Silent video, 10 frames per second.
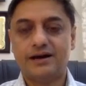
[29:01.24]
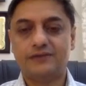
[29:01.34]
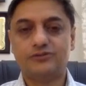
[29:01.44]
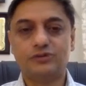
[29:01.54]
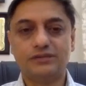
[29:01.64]

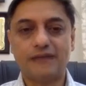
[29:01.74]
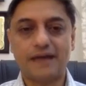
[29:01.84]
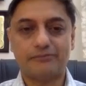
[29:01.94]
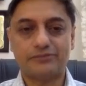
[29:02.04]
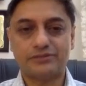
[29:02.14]
Google
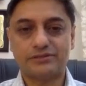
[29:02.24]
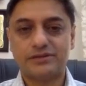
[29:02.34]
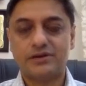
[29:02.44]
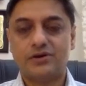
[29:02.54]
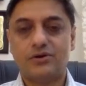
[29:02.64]
Maps,
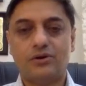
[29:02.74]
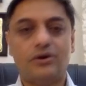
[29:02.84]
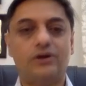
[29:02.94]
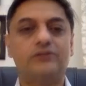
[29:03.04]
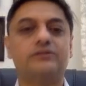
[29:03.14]

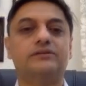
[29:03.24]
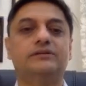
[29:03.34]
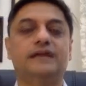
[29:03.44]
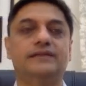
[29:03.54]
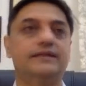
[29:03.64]

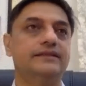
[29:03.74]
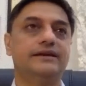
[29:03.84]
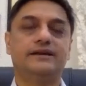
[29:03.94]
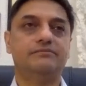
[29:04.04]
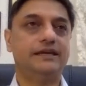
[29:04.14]
and then
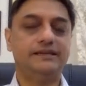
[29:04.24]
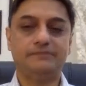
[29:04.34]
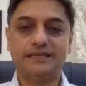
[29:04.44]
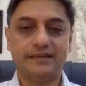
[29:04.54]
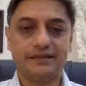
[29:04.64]
there are
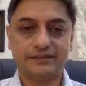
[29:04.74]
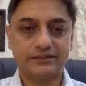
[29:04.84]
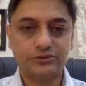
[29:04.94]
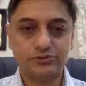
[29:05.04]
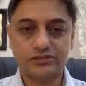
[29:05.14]
many other
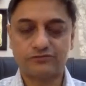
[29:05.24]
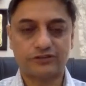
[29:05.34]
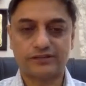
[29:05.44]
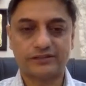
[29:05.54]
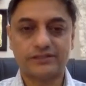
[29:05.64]
uses
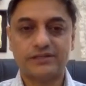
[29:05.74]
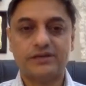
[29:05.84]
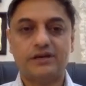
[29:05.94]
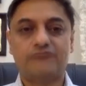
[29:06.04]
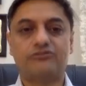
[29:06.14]
for it,
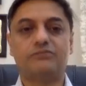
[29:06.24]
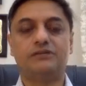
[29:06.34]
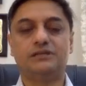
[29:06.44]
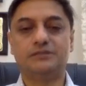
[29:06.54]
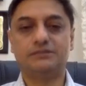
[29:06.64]
from
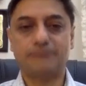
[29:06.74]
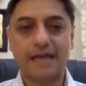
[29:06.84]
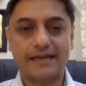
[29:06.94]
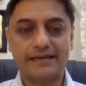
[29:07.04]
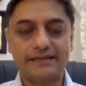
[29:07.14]
urban
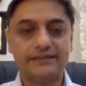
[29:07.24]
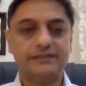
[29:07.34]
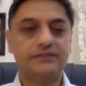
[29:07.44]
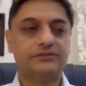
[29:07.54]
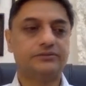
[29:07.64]

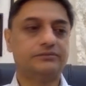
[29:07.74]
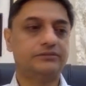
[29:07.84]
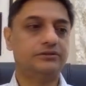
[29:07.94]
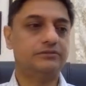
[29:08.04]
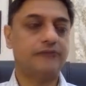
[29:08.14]
planning
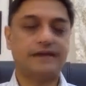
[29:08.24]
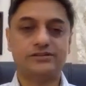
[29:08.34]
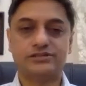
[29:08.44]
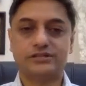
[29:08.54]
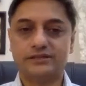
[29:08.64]
to
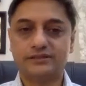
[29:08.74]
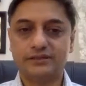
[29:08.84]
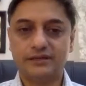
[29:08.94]
managing